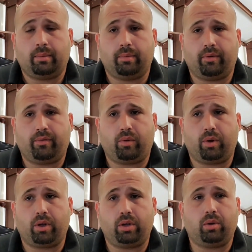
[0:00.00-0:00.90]

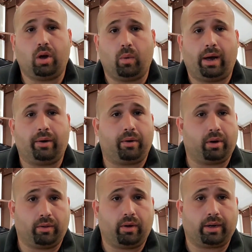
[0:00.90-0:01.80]
before you go out on
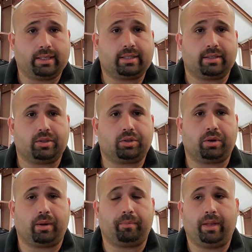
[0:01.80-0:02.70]
a long distance
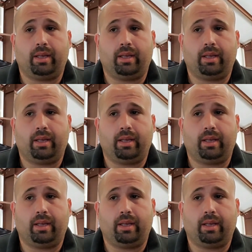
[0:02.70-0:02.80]
trip